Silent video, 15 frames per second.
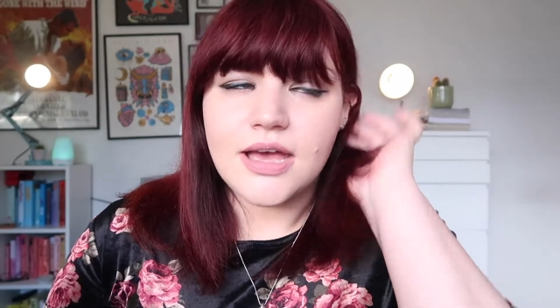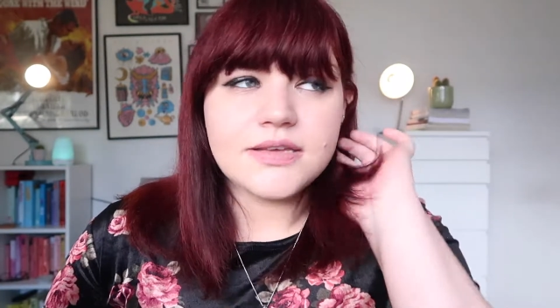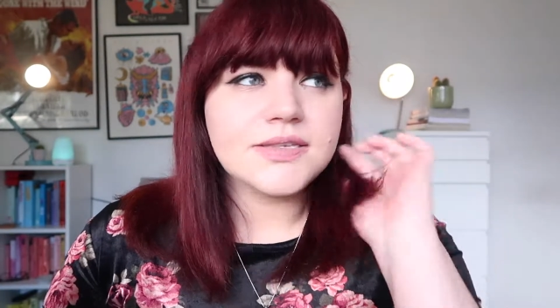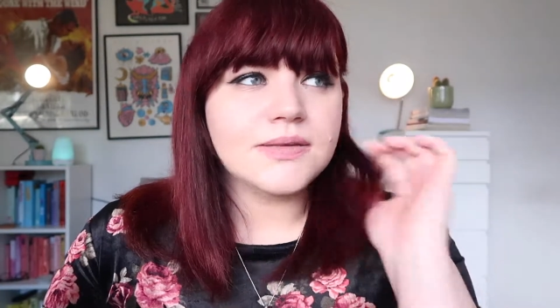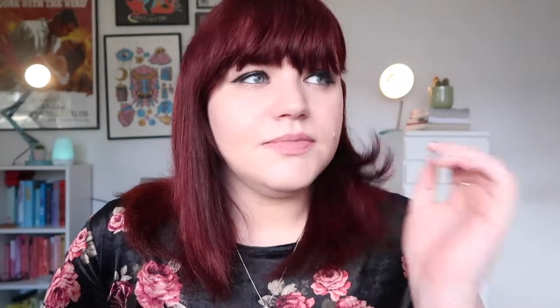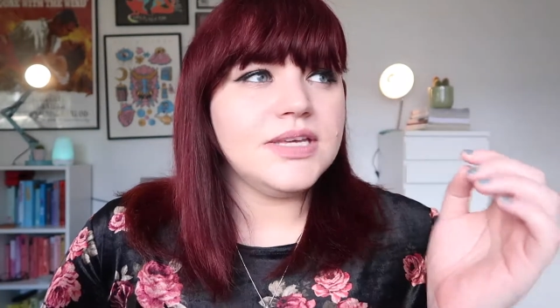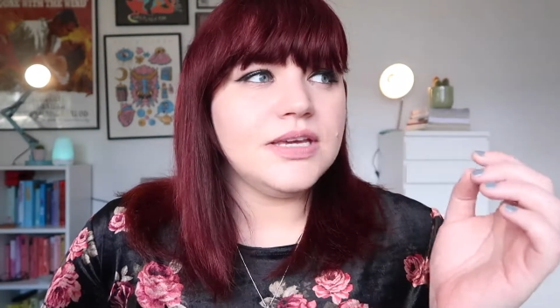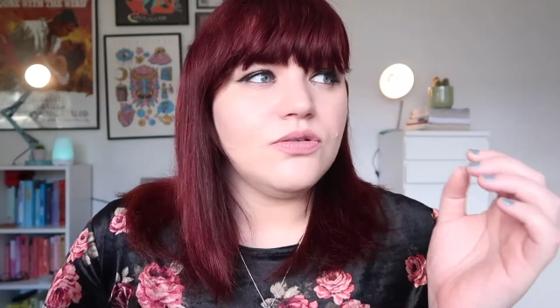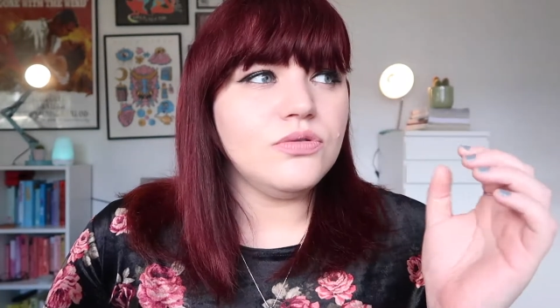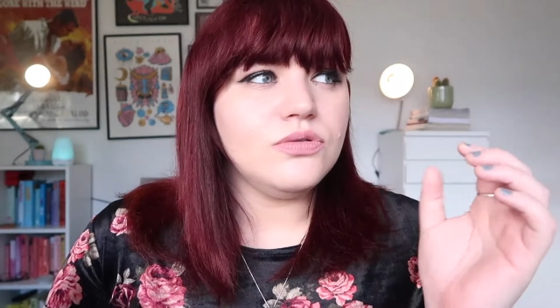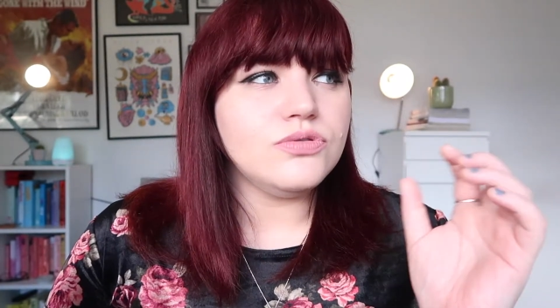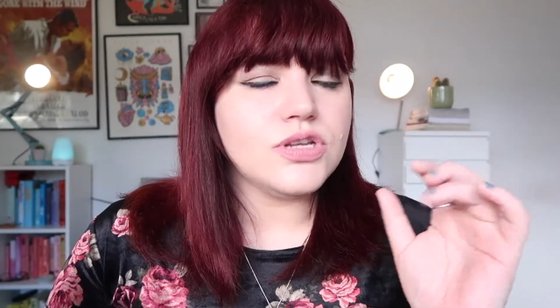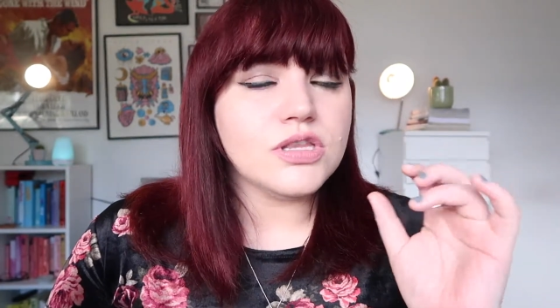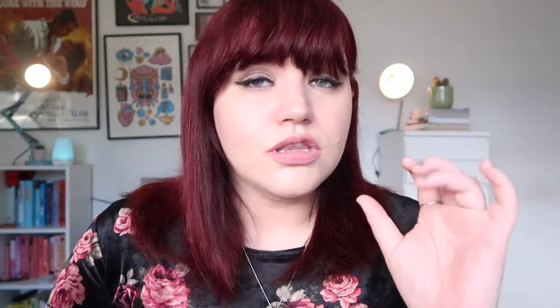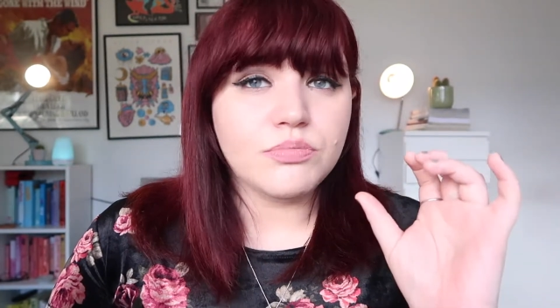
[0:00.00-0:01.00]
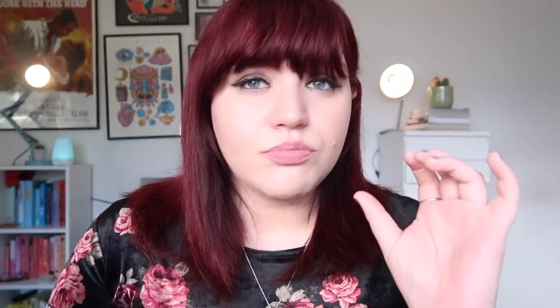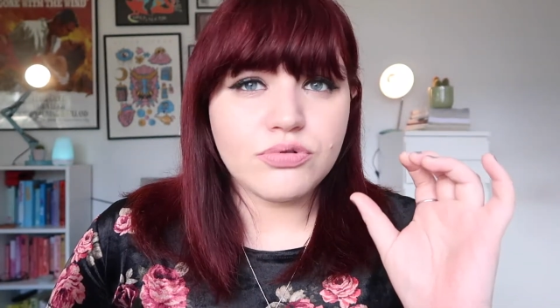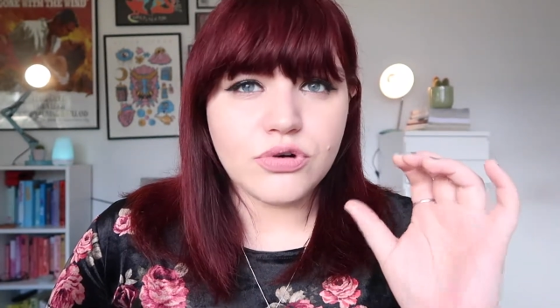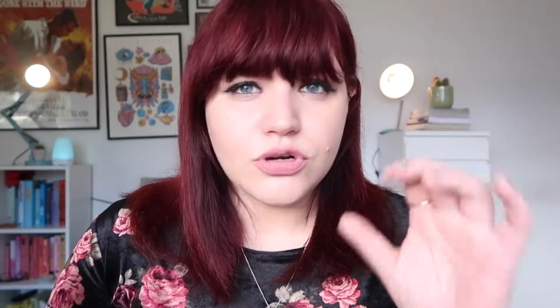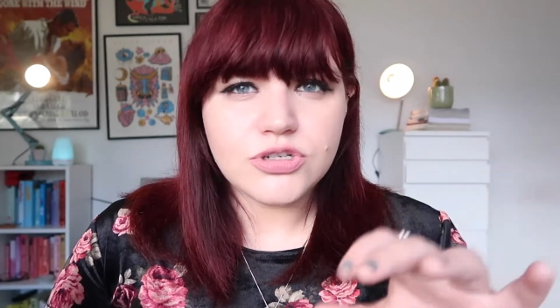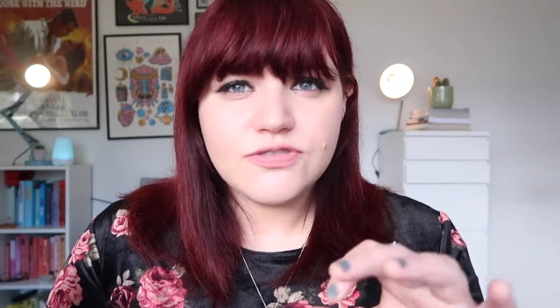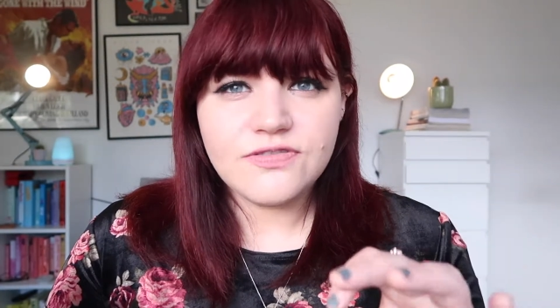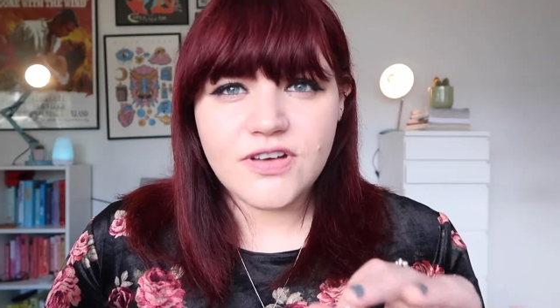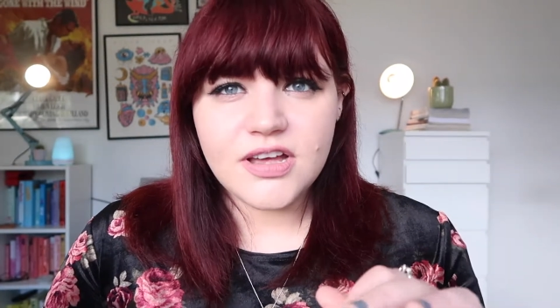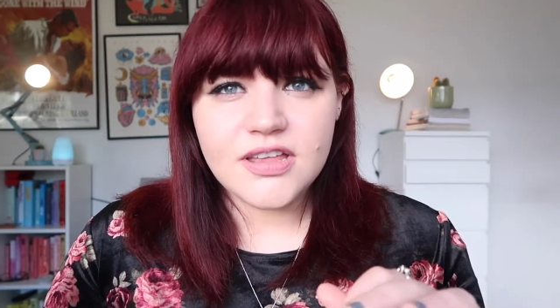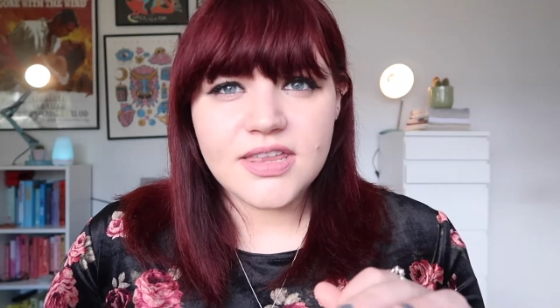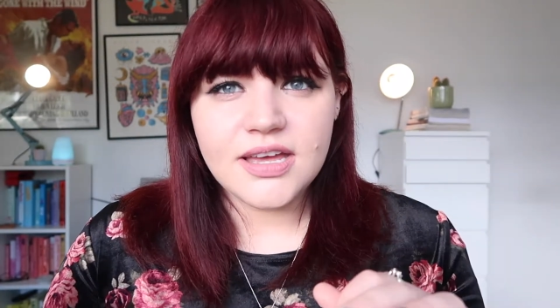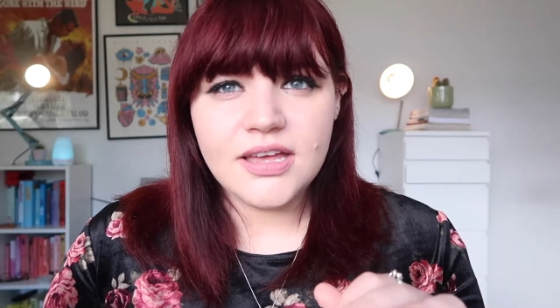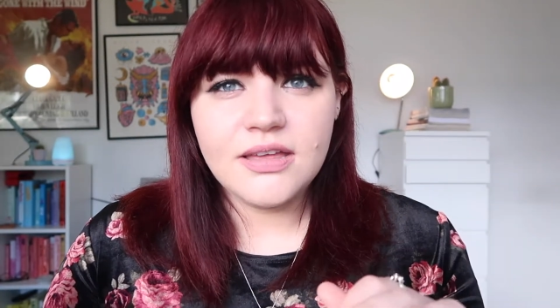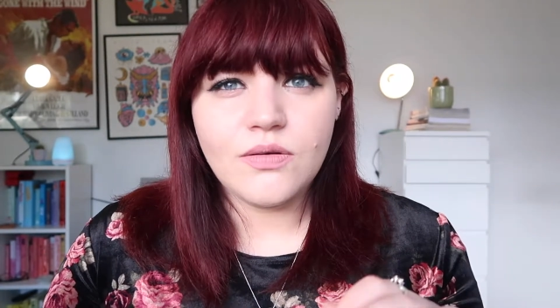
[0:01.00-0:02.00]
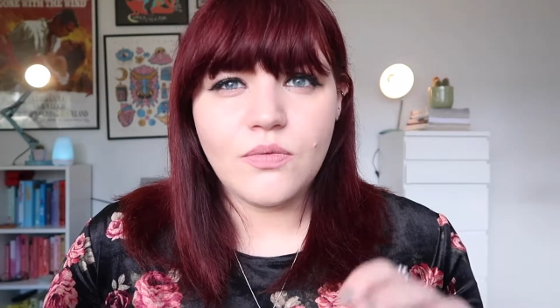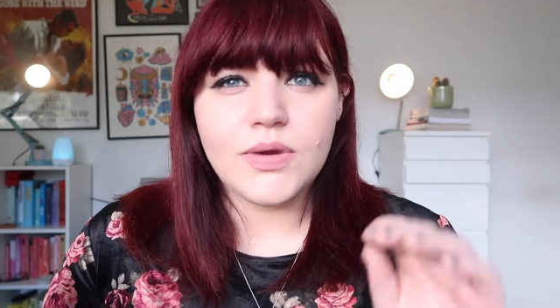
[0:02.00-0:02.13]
something called the prod father,